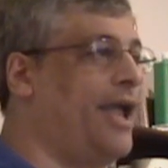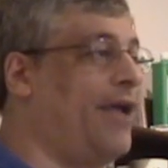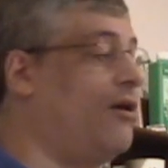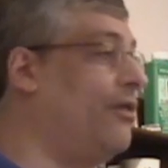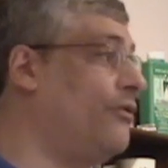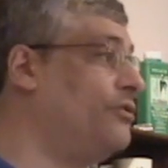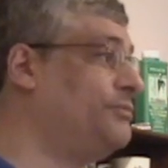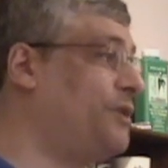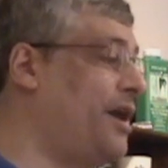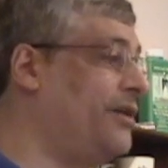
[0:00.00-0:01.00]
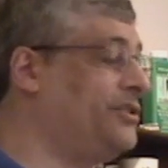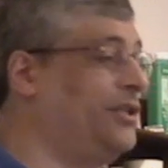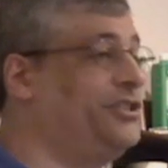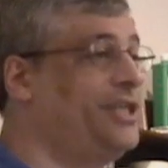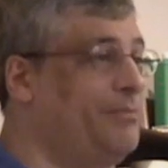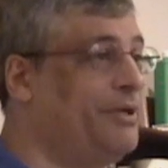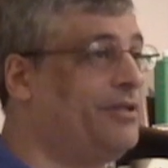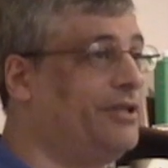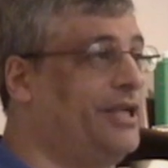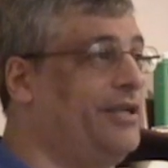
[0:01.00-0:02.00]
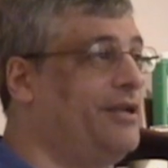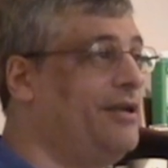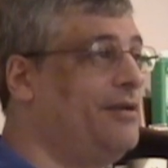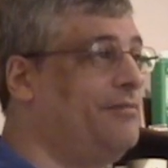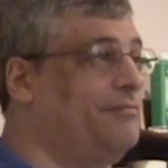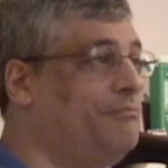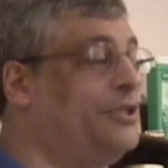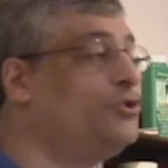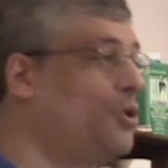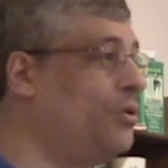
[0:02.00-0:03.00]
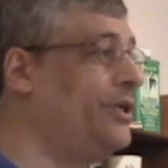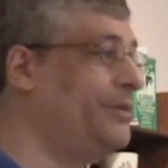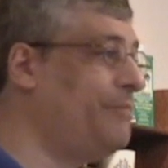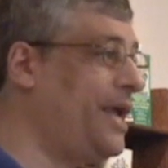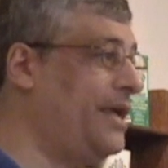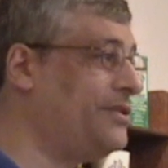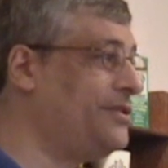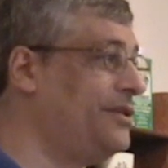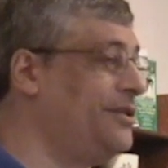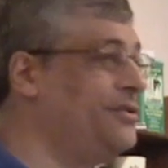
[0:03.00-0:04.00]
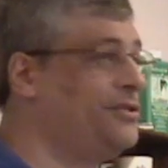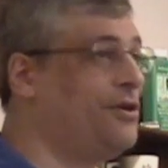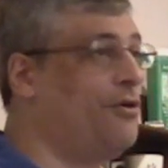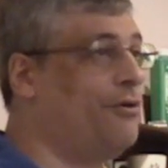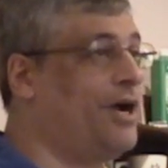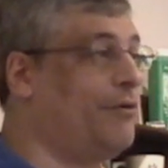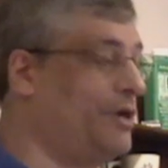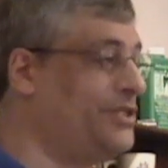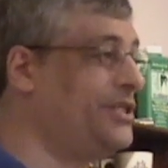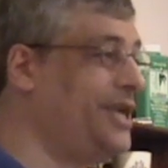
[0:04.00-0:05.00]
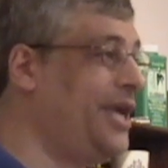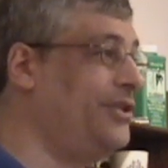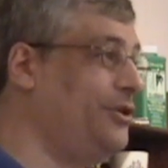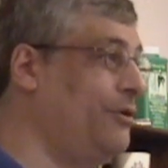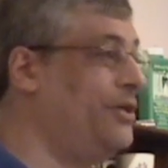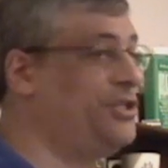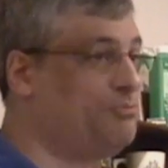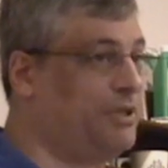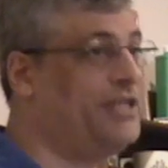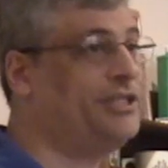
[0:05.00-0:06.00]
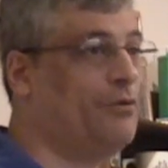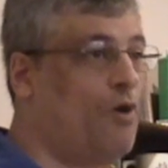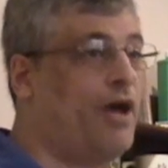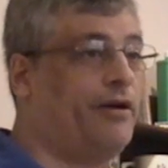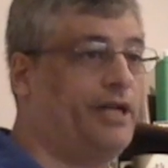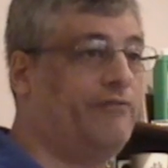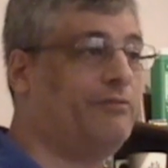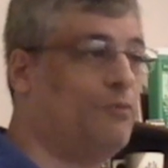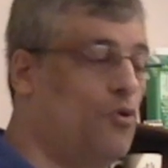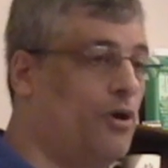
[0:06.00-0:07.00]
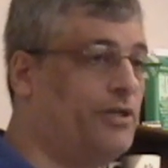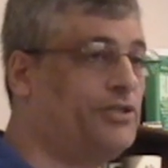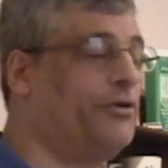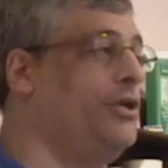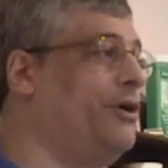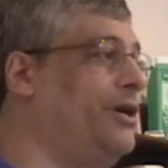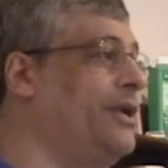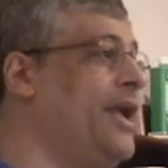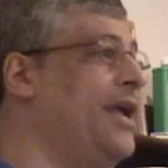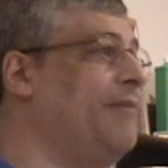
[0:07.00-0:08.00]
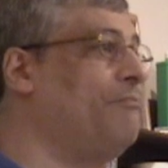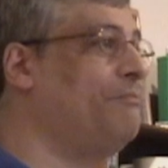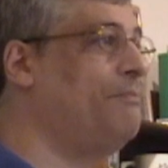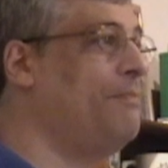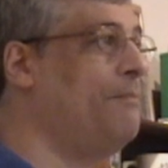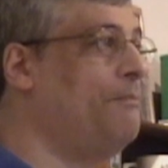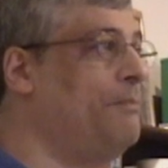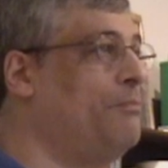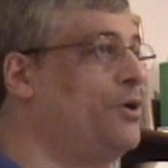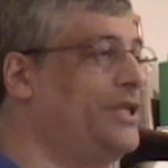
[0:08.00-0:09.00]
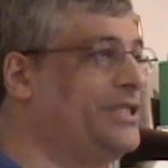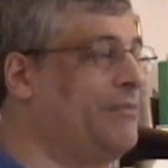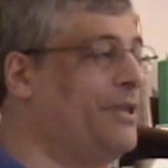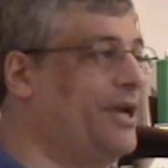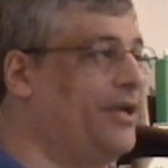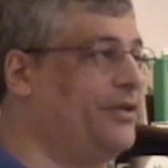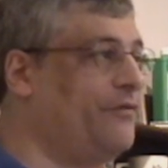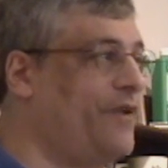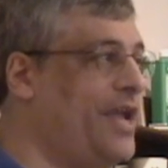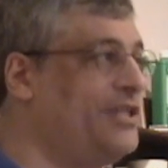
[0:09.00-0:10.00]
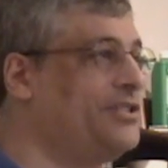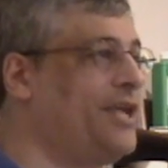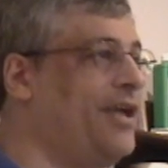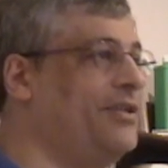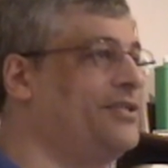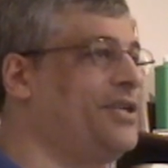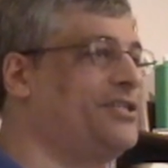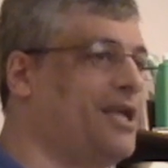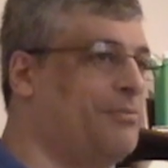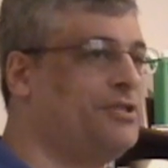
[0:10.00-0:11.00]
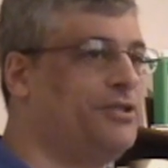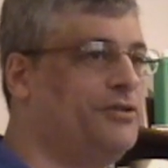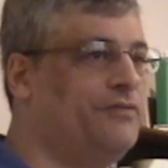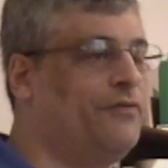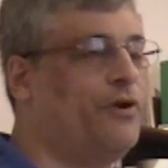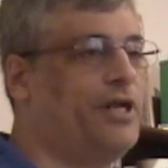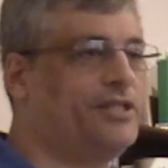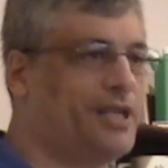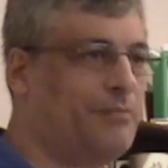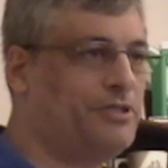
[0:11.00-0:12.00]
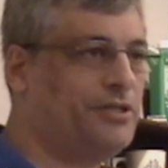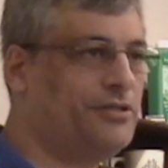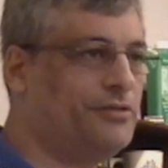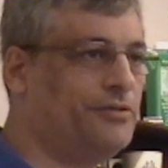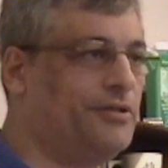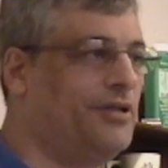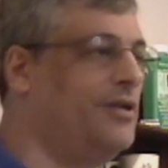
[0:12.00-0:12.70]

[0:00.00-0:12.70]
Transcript: And all those products are typically petroleum based. So once again, you are displacing water even more. So you are putting something on your face that is a substitute for a substitute,